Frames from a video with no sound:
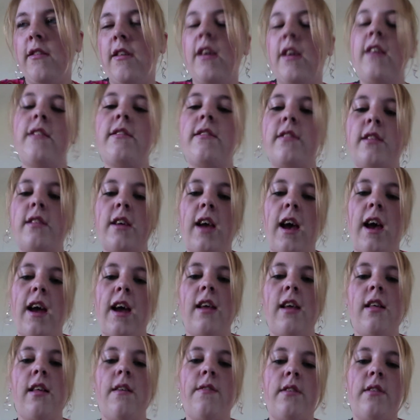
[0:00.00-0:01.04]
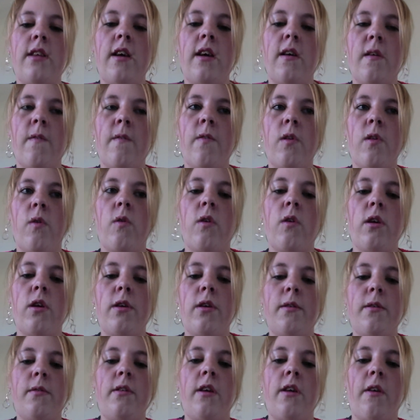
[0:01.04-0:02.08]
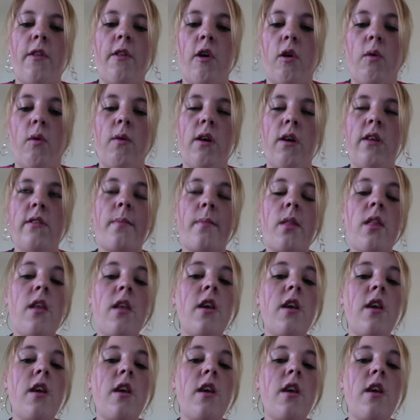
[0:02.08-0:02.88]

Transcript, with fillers: He's the guy who lives down a floor and down hallways.